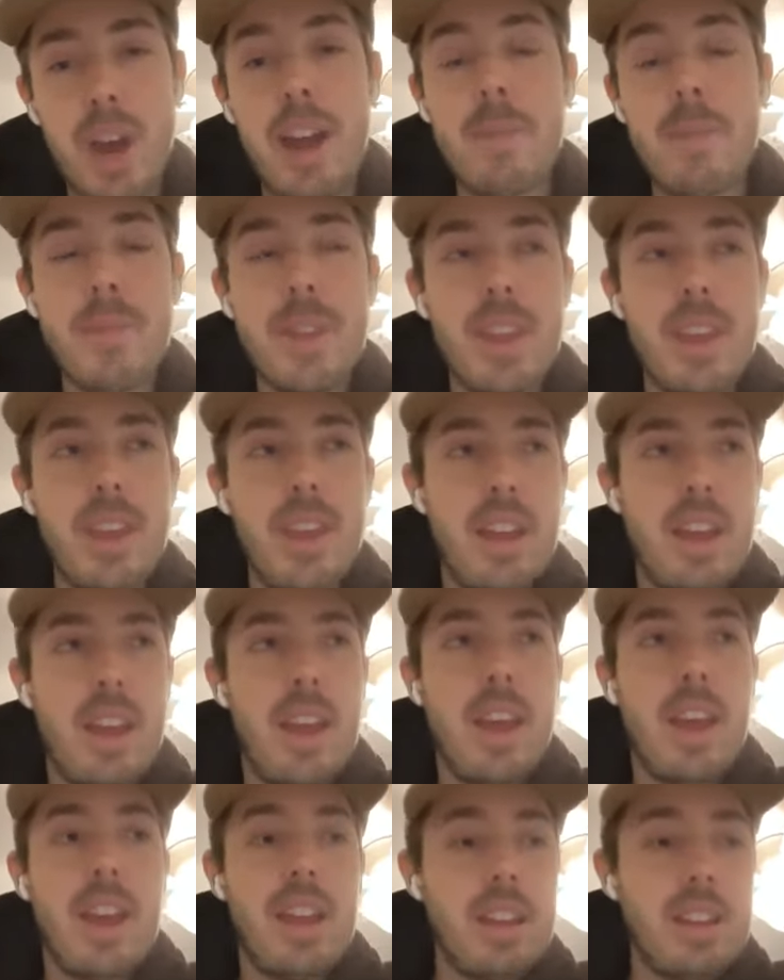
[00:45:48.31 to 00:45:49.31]
But
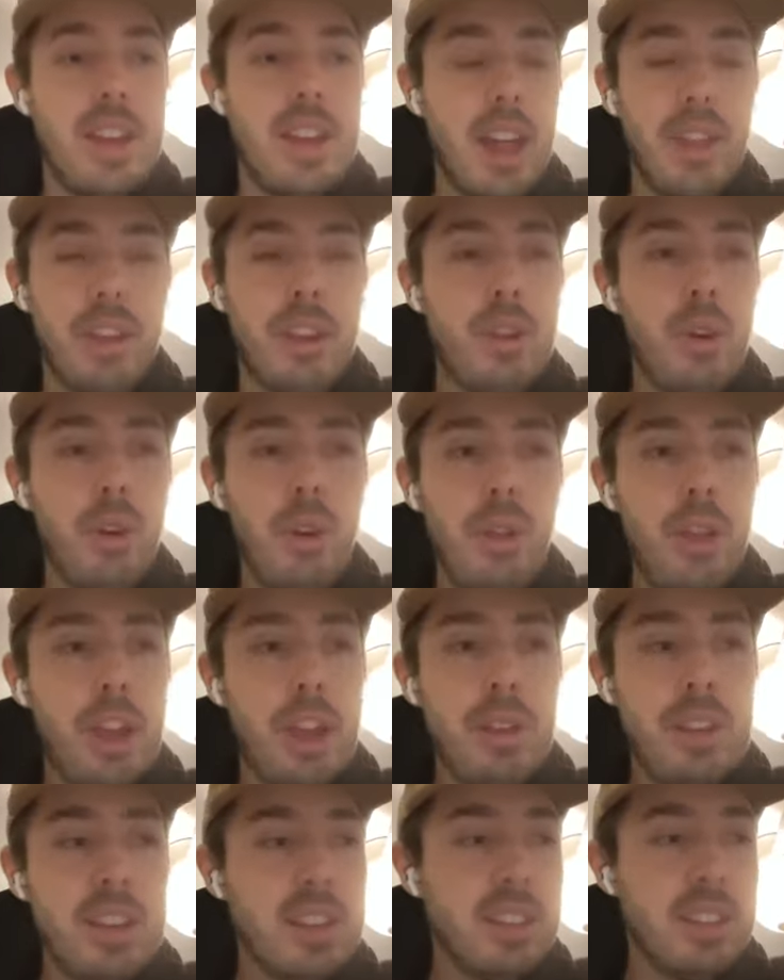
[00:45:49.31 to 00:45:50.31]
yeah, the cool
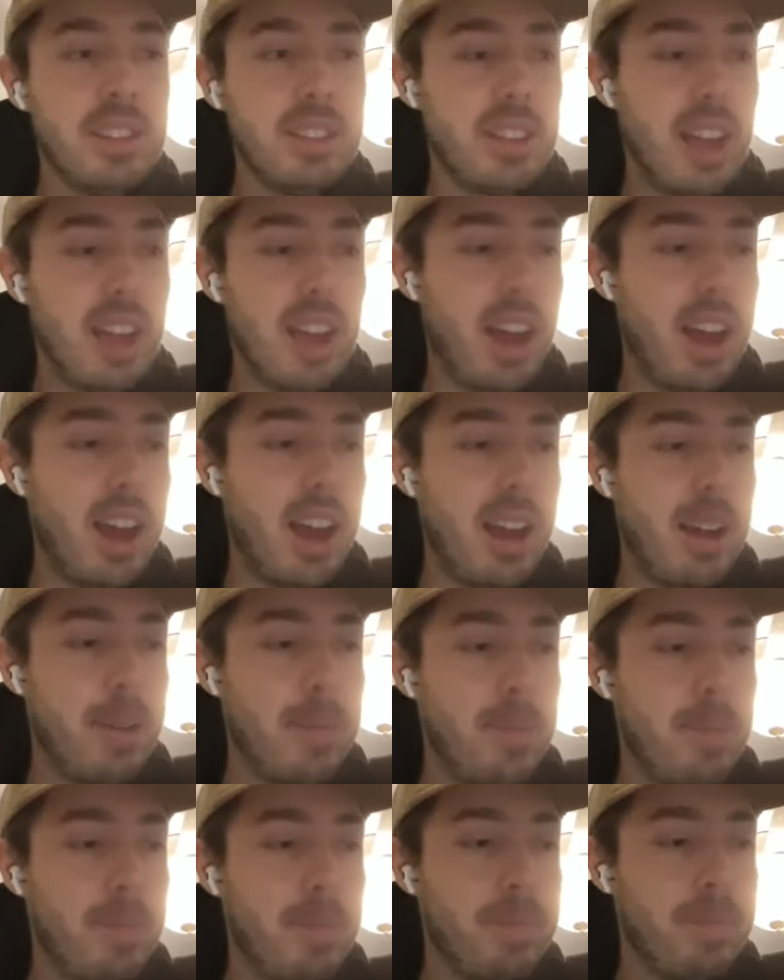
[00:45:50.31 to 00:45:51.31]
thing is,
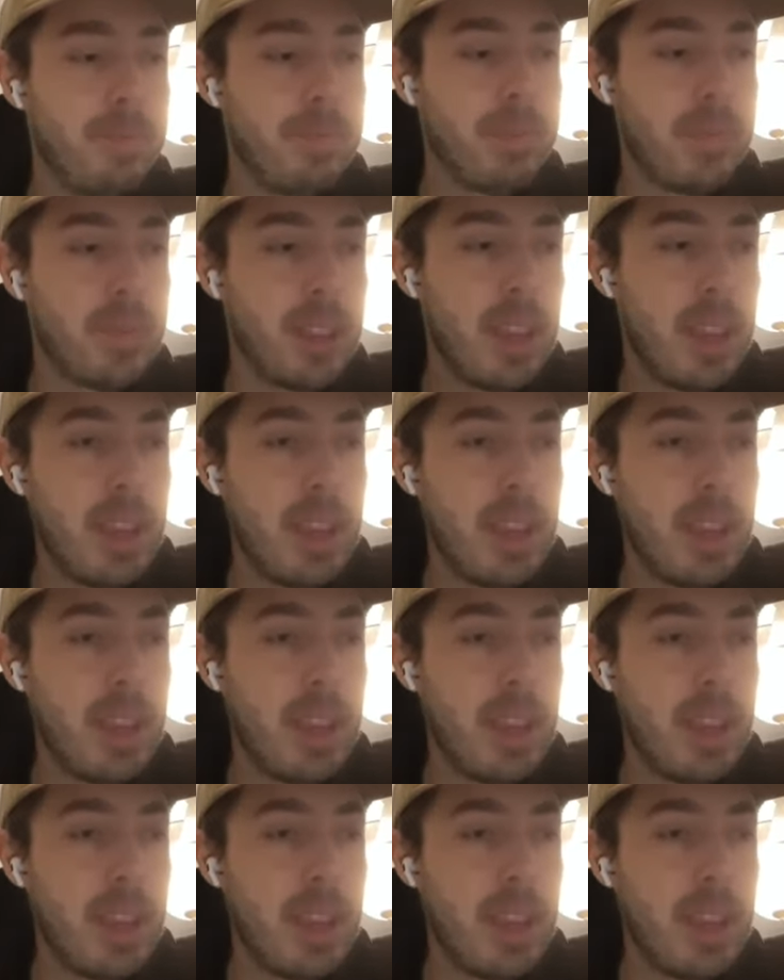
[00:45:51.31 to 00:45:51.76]
um,